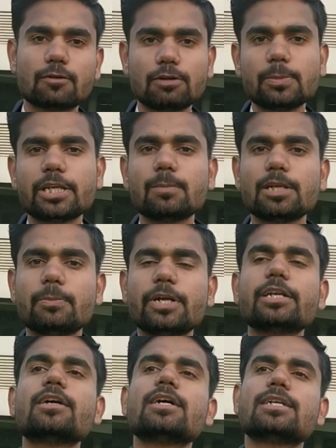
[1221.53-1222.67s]
equilibrium limit,
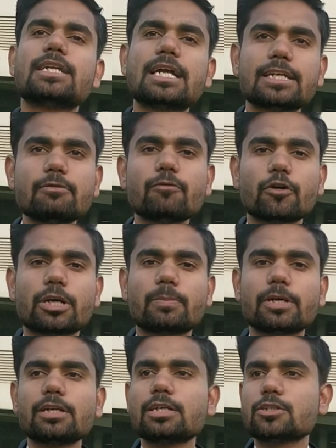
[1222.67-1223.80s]
that time what
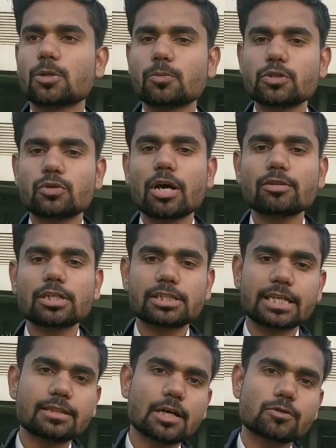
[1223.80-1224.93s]
happens? Suppose you have the
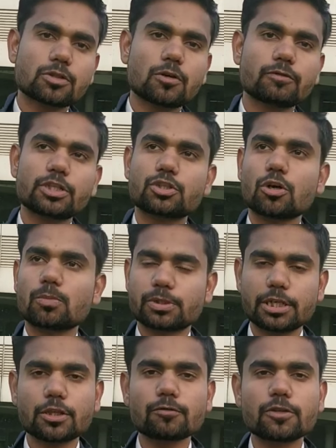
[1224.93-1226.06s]
10,000
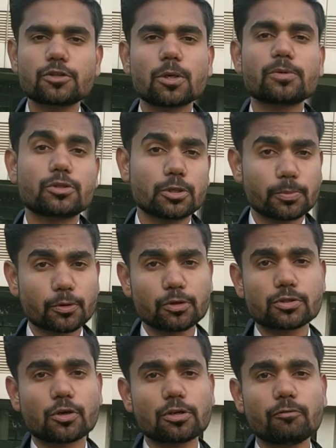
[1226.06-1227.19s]
job you should
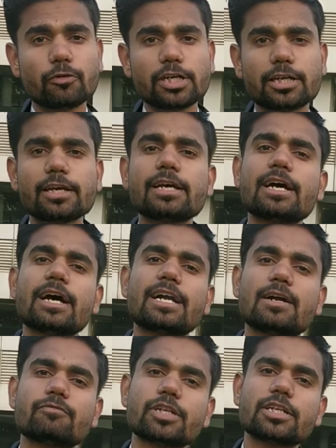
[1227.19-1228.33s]
produce on a one day, and
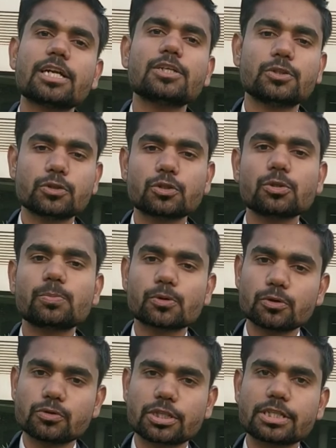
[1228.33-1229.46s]
after that you should
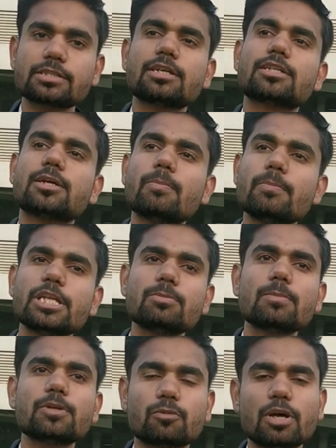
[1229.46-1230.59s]
produce the
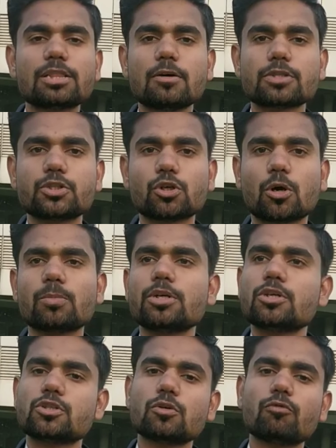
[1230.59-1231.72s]
minimum 12,000 job.
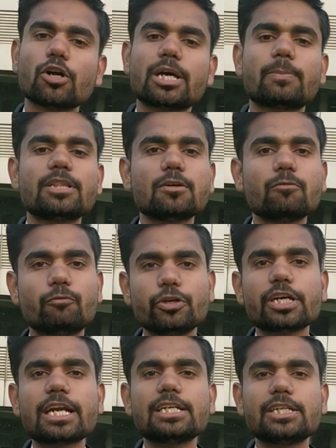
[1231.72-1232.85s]
So what happens? The
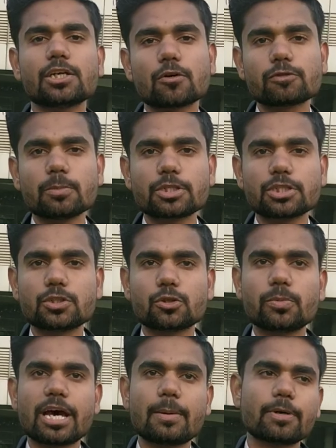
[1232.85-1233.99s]
wear and tear of the machine should
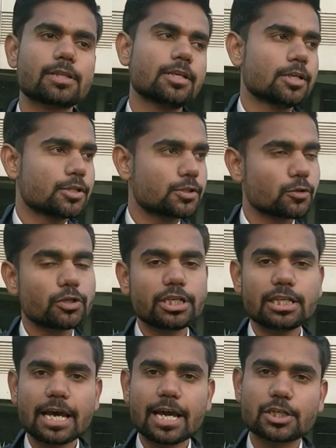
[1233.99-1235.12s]
be happen. So
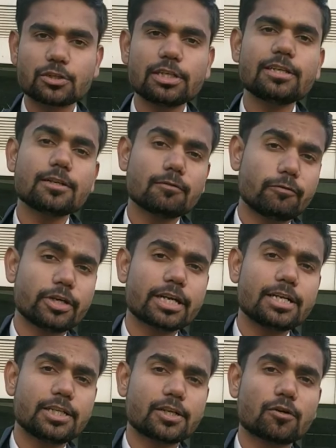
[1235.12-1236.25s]
in a wear
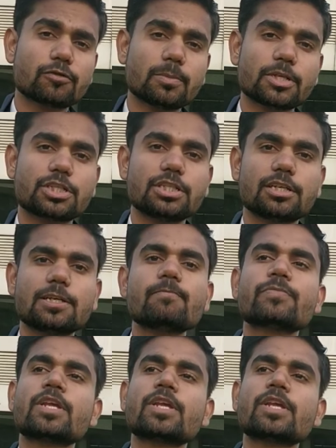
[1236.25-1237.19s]
and tear of the machinery,